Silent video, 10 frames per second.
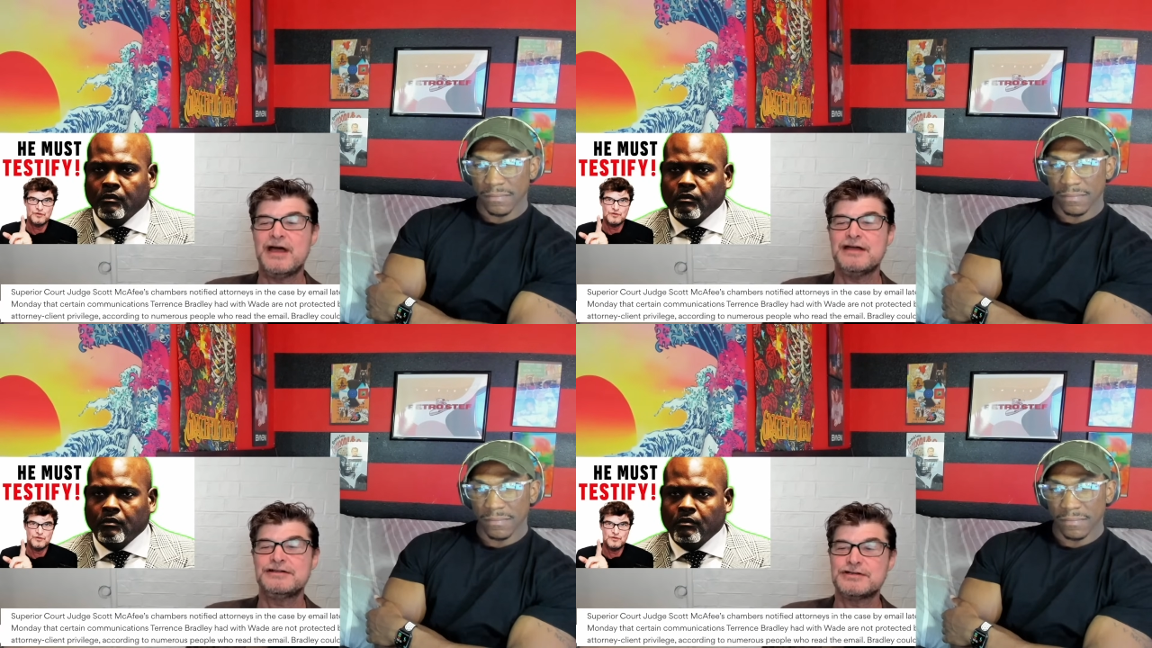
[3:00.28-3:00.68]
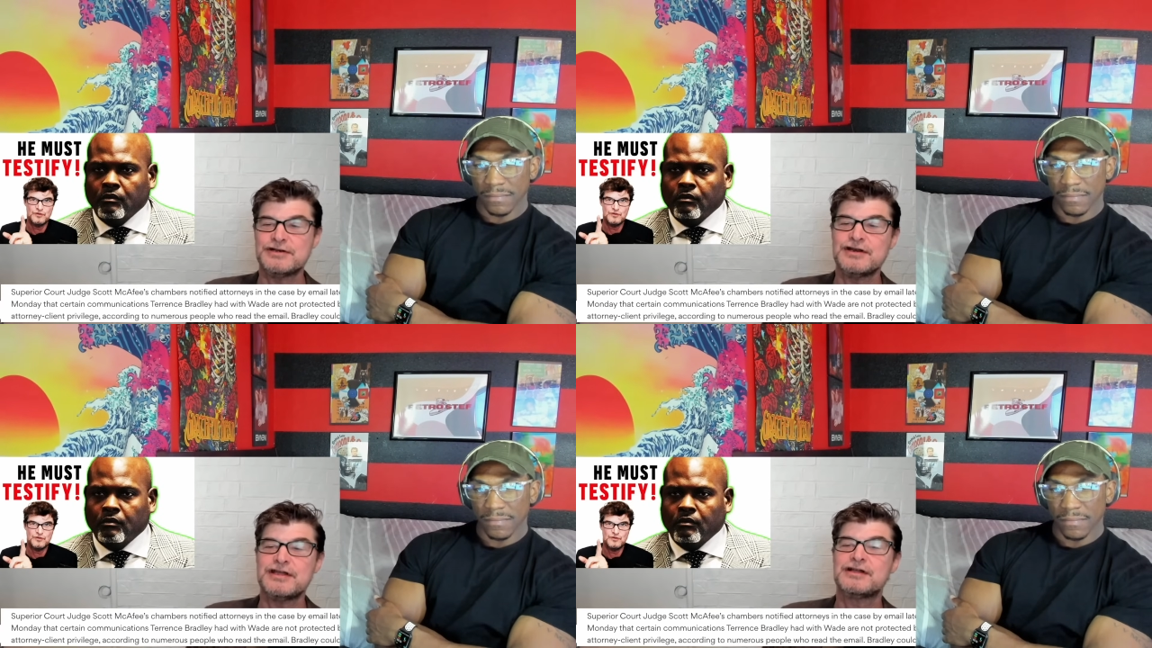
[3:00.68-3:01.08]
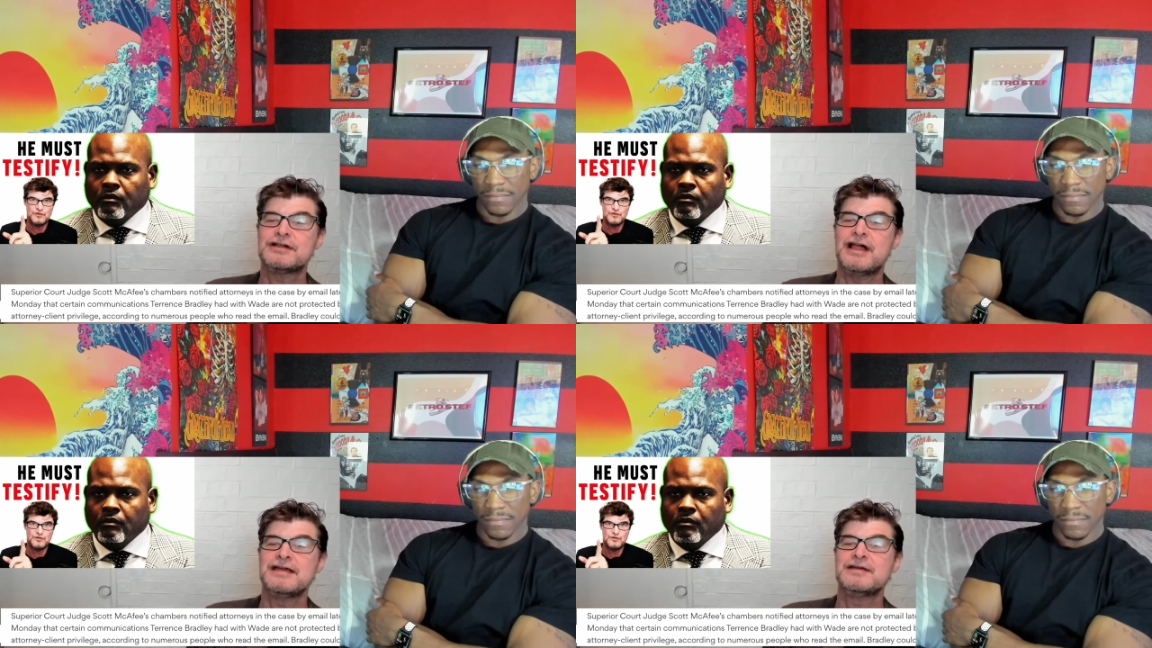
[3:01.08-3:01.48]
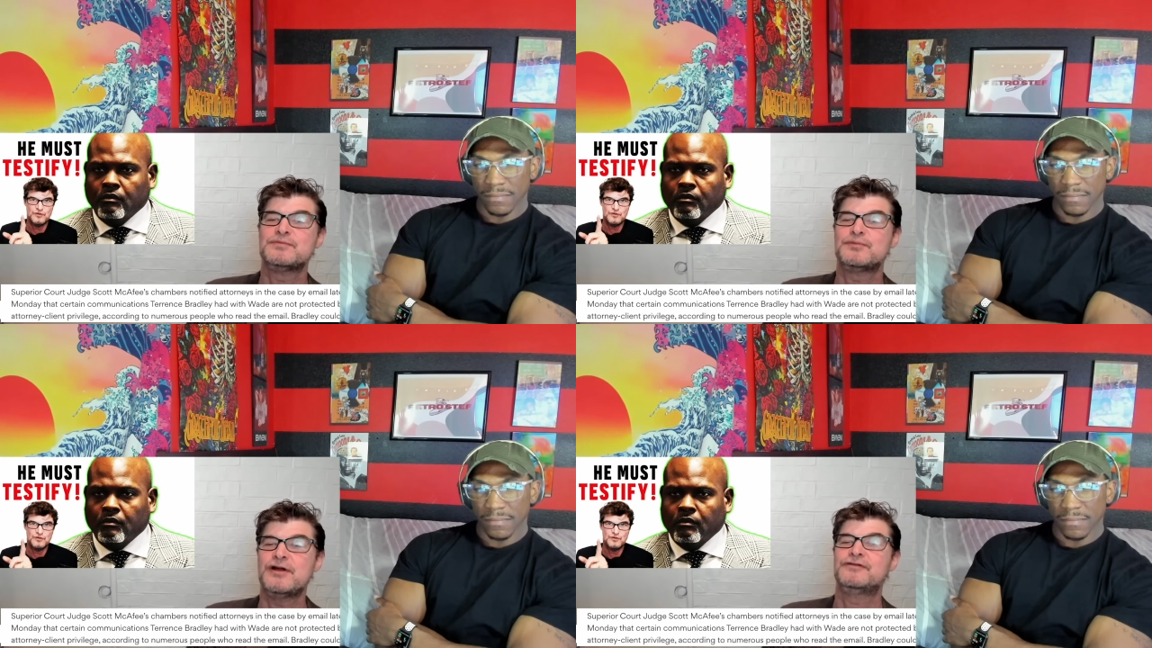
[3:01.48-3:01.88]
Speaker 1: by attorney client
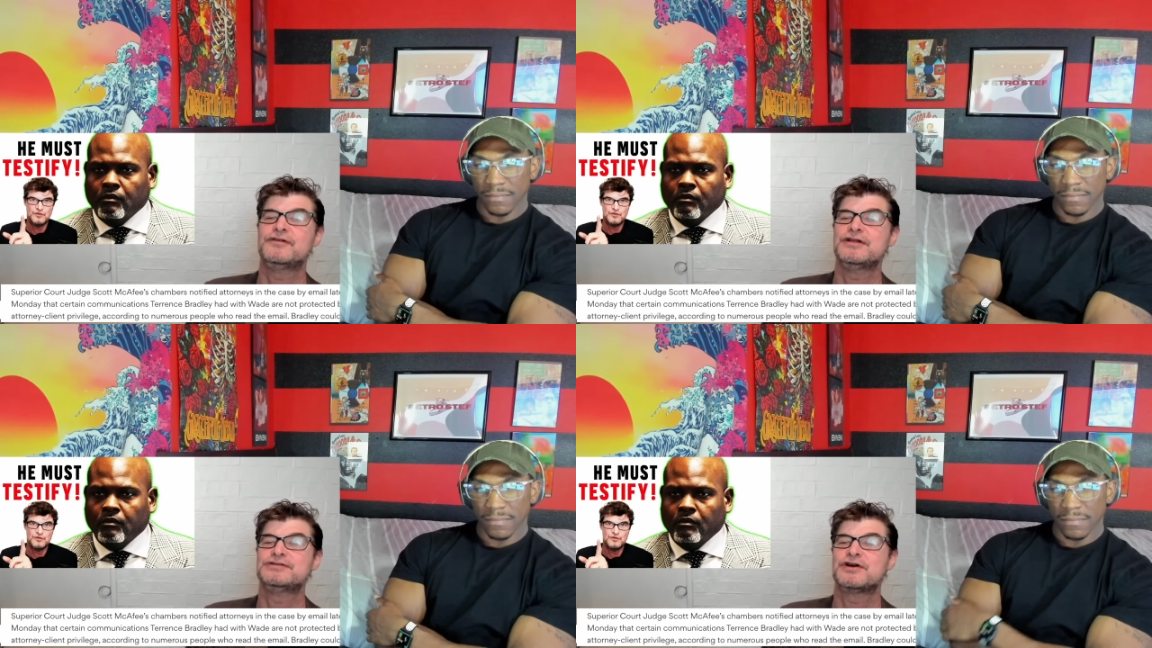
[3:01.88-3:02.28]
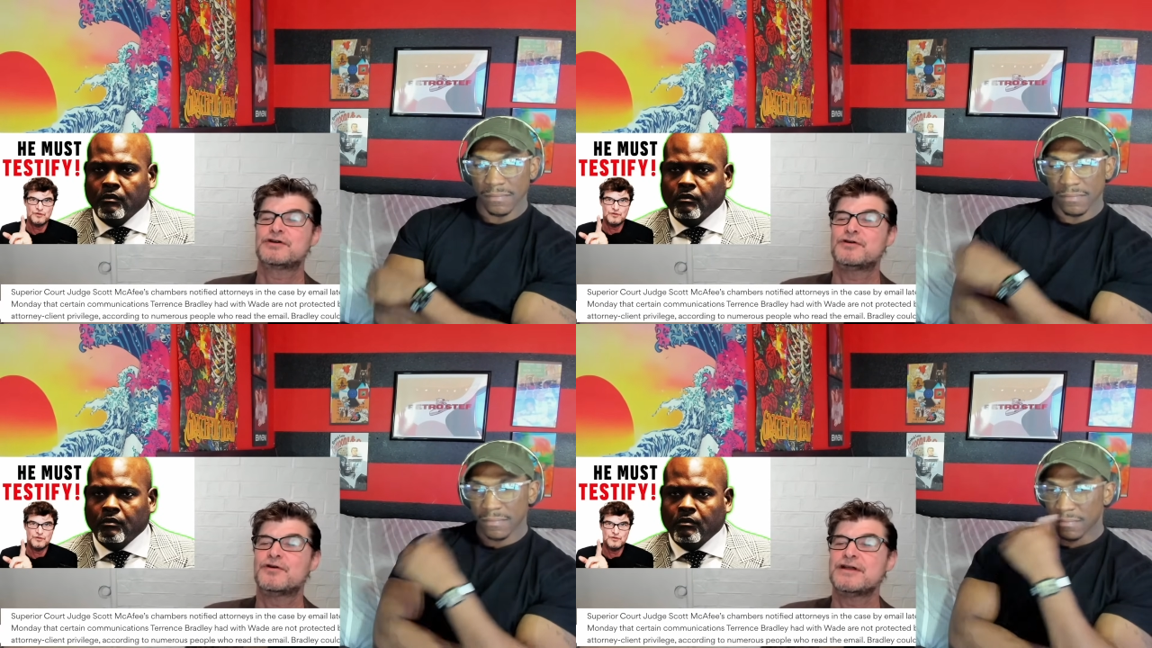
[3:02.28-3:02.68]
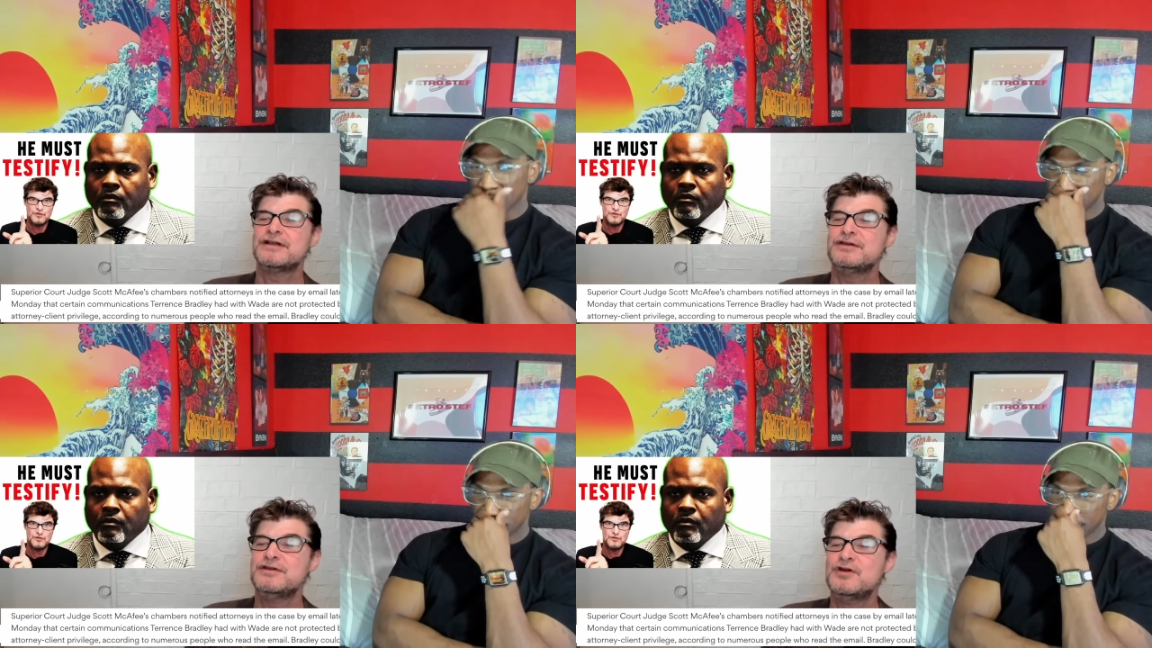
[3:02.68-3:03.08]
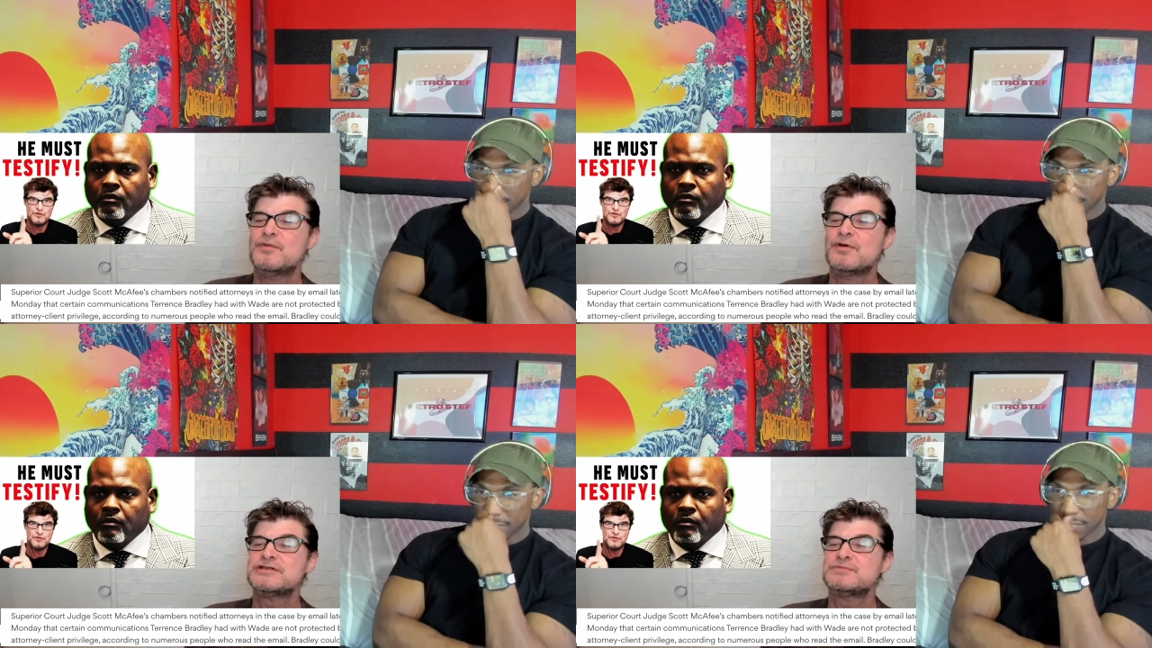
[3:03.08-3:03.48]
privilege, according to
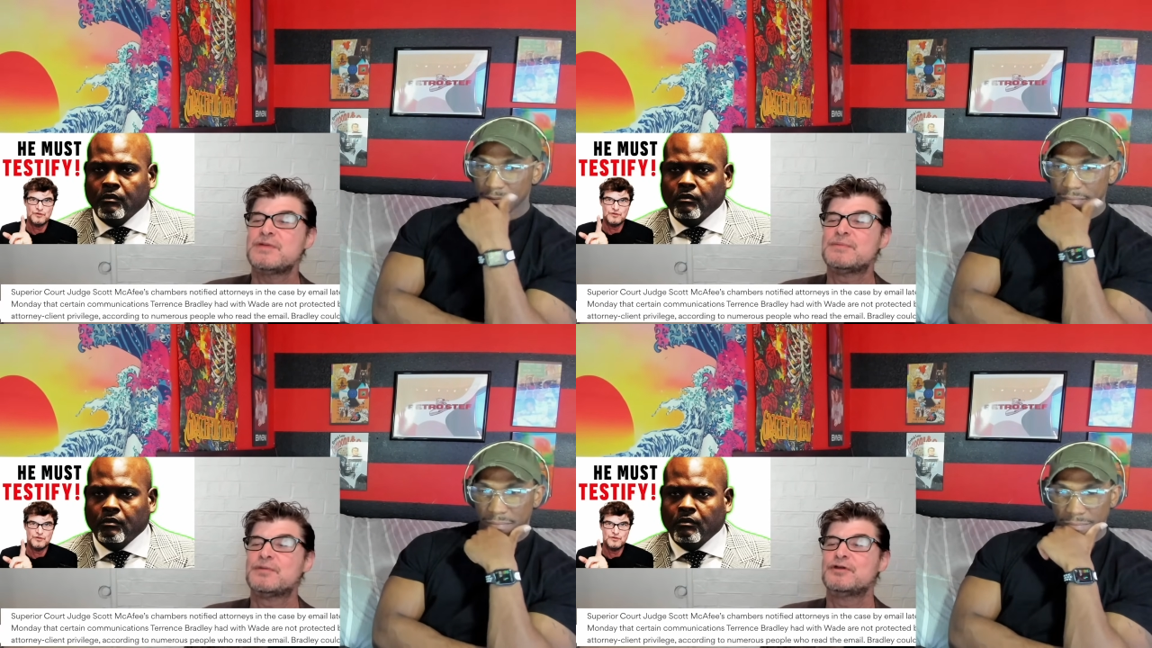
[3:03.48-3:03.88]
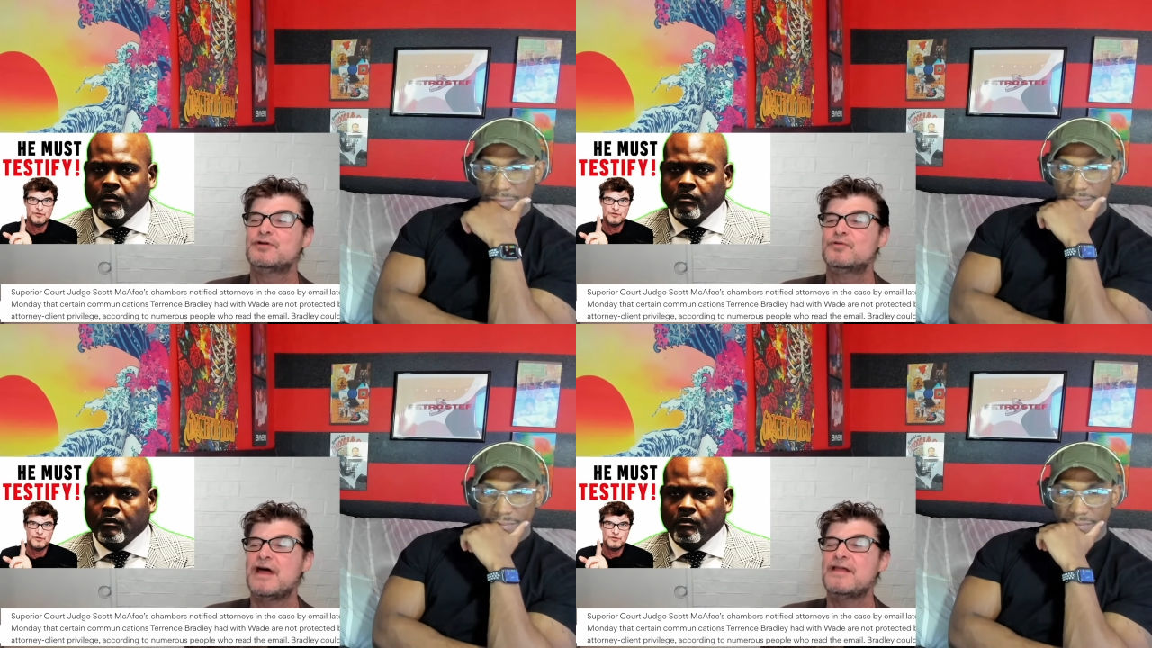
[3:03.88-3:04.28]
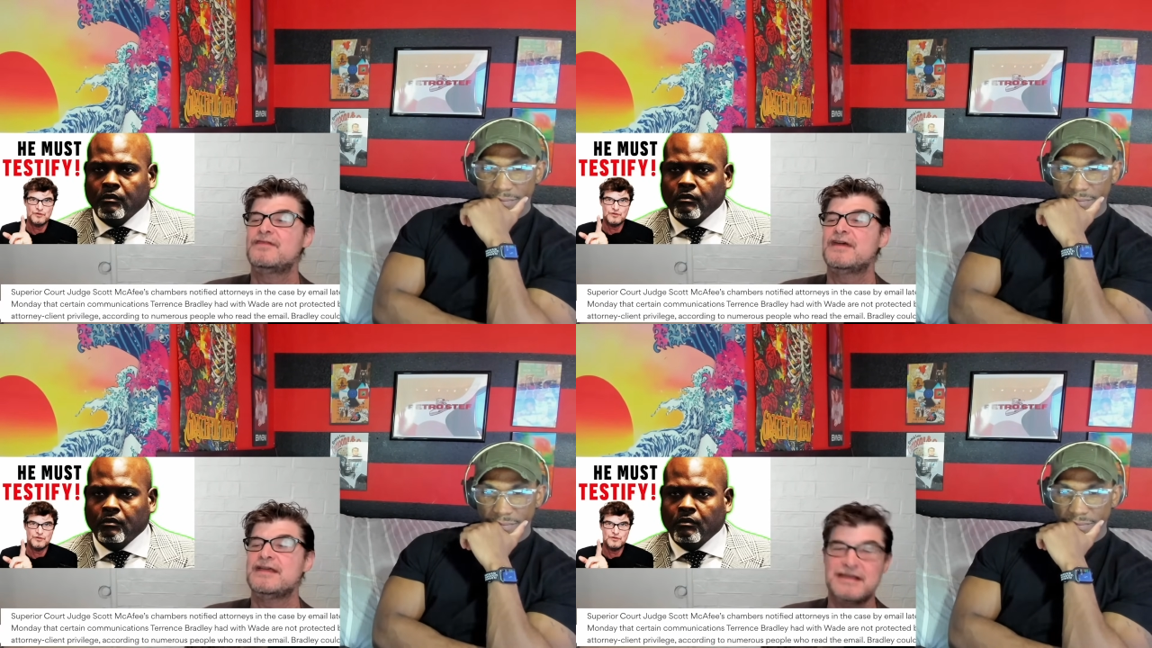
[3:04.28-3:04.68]
numerous people who read the